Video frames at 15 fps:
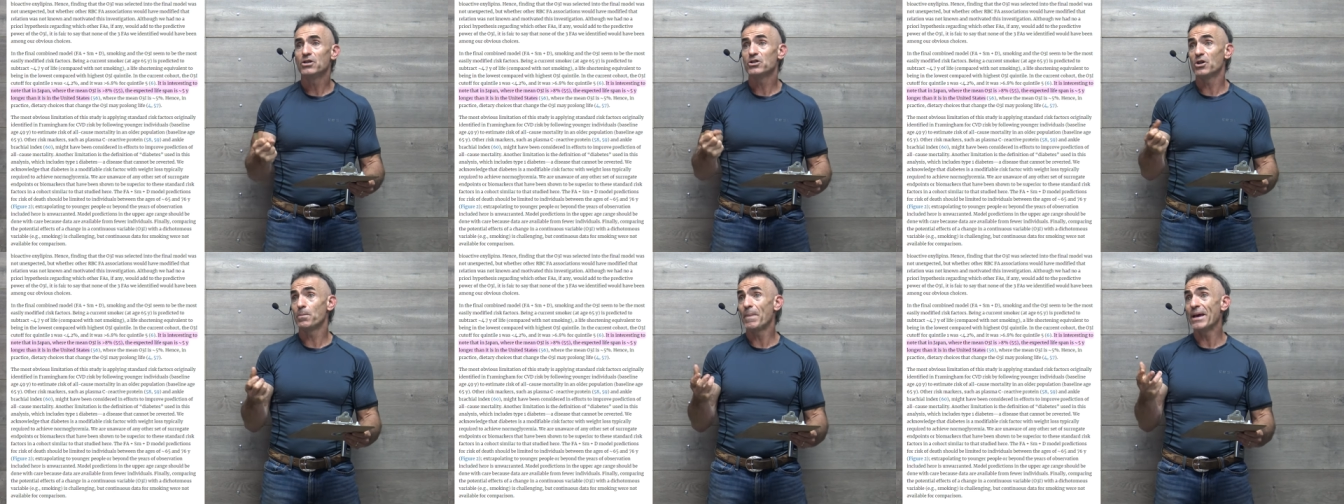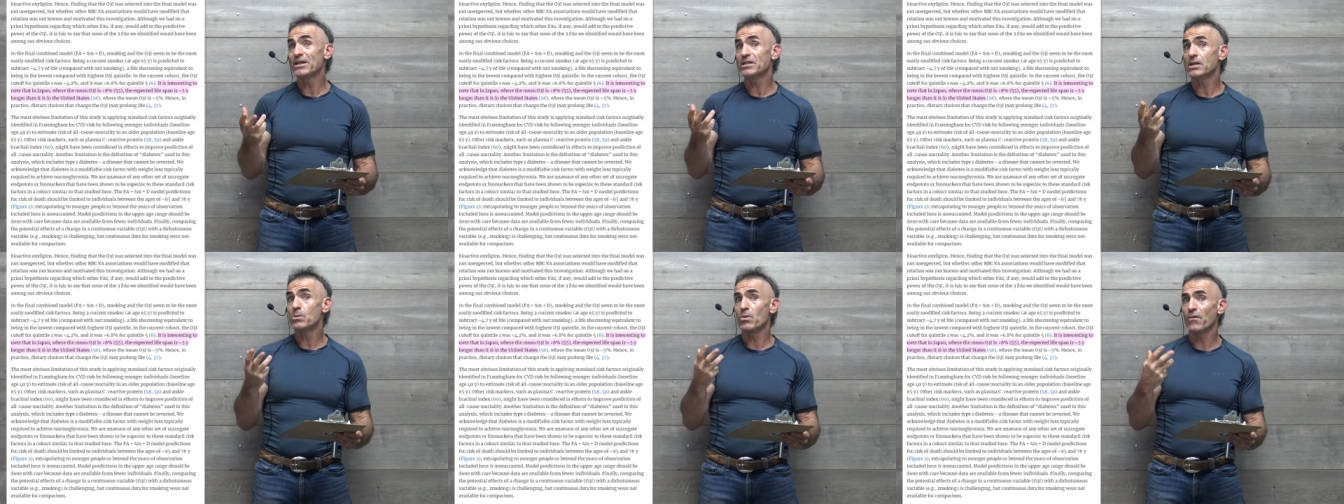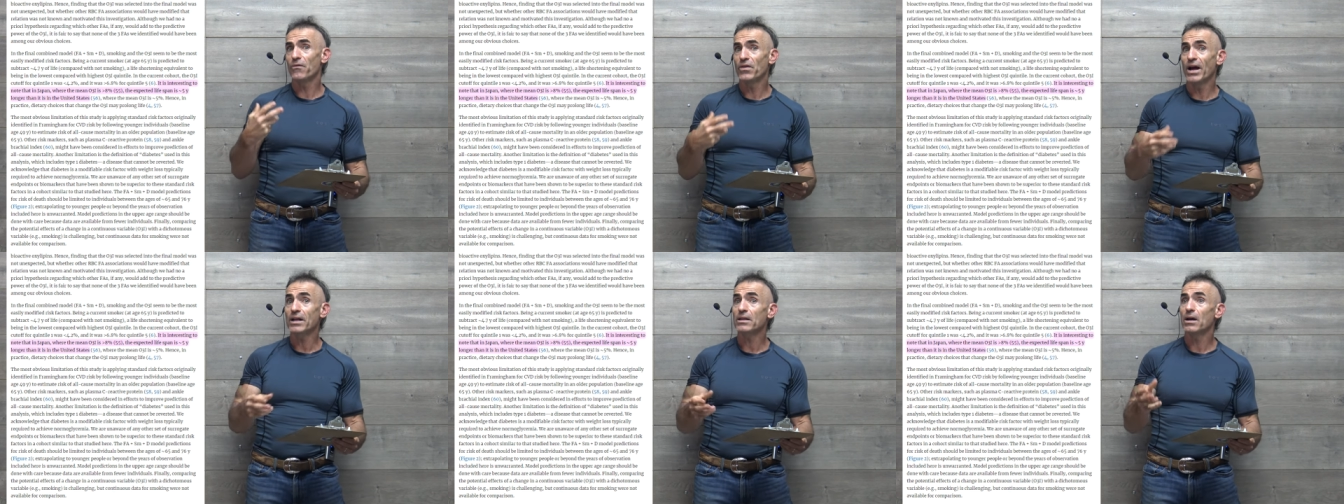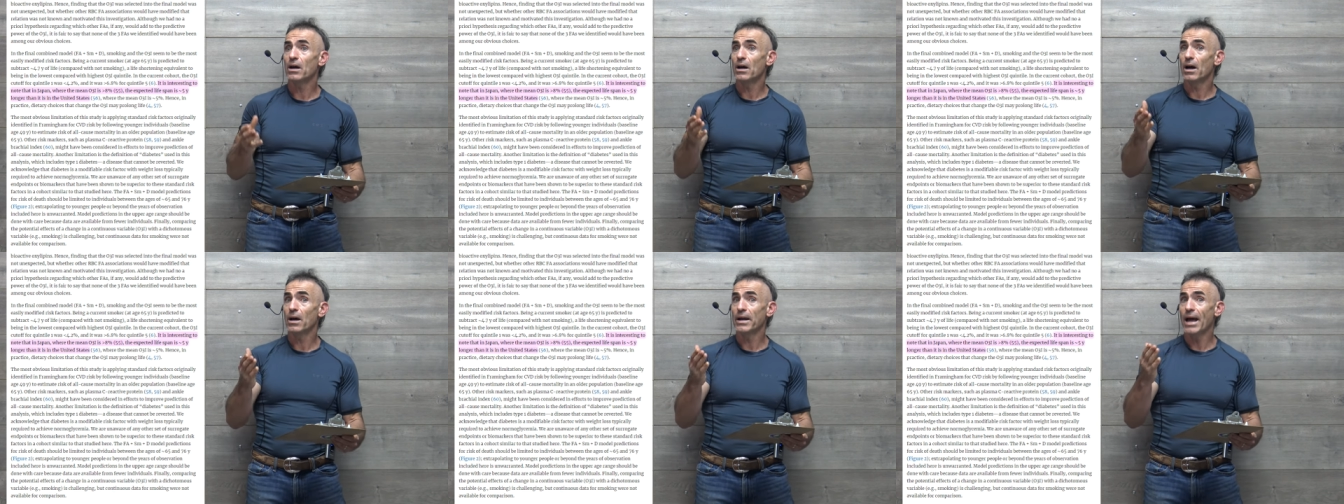to basically reflect
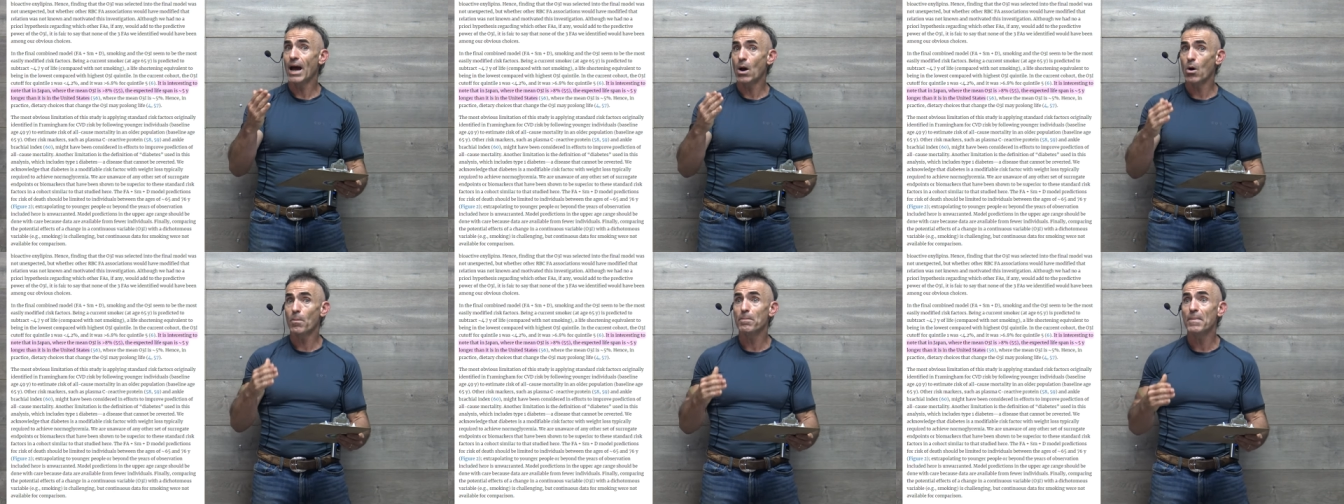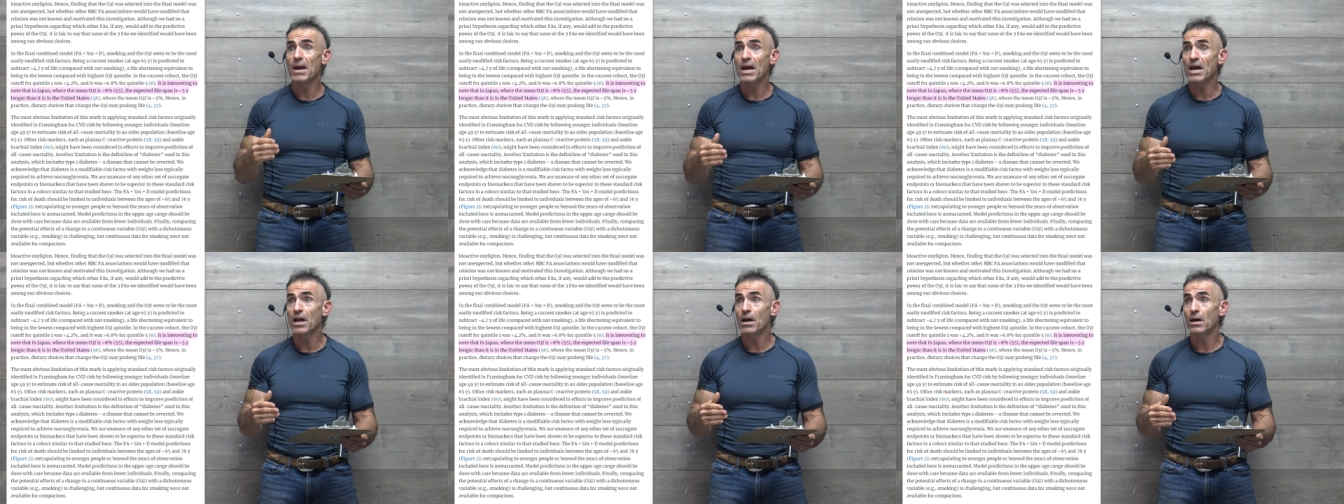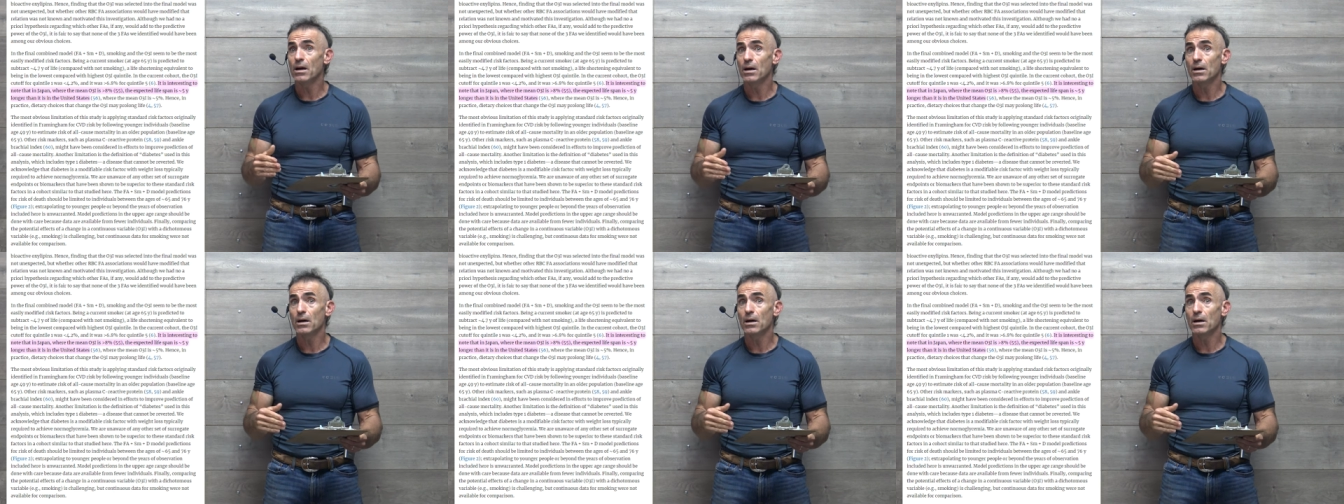on how it may